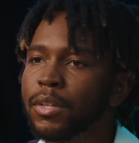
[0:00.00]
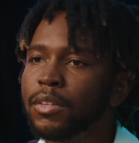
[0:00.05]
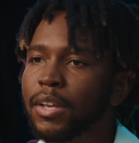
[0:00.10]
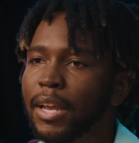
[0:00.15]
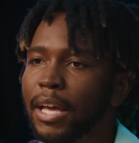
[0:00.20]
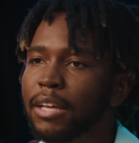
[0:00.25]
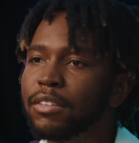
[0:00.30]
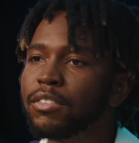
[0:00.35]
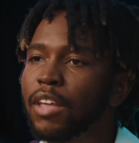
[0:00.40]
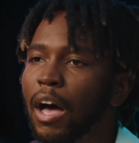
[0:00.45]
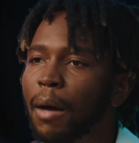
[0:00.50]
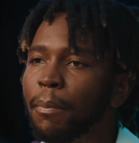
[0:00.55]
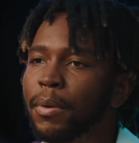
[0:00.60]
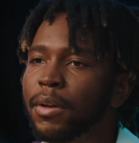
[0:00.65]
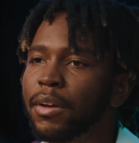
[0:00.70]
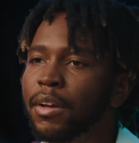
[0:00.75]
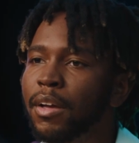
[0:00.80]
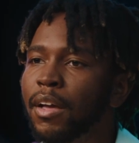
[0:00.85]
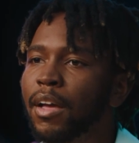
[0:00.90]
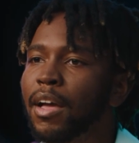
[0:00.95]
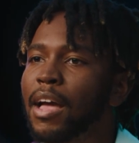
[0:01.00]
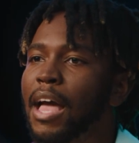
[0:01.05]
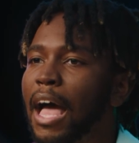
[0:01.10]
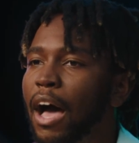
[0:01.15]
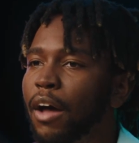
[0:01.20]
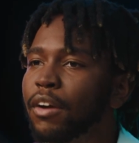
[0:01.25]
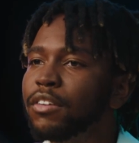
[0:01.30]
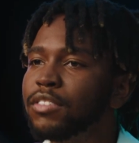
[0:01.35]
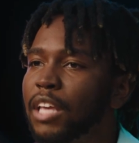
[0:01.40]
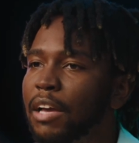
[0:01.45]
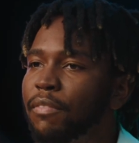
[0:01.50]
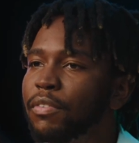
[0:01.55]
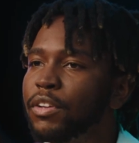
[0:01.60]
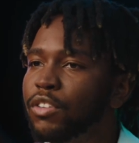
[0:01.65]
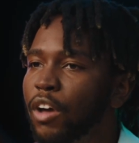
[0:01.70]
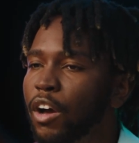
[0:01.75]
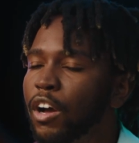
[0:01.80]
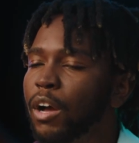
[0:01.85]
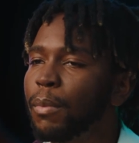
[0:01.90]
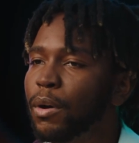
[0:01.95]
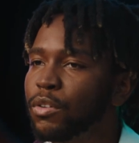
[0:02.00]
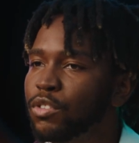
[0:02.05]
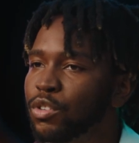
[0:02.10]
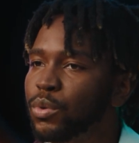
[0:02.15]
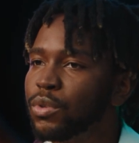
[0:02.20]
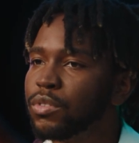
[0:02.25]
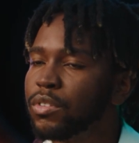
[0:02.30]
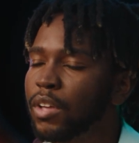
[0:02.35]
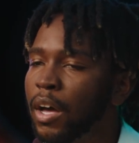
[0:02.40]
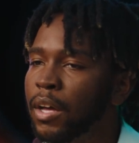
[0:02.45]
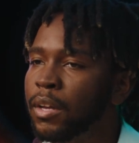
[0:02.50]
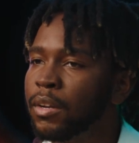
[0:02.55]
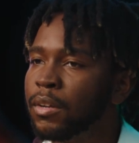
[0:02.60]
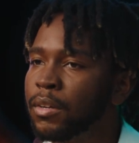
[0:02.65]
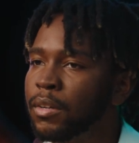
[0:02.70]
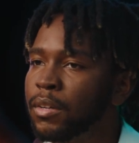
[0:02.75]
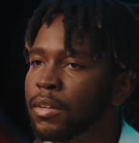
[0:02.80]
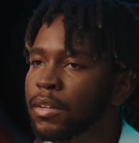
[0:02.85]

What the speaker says: Today's topic, how to safely talk about suicide.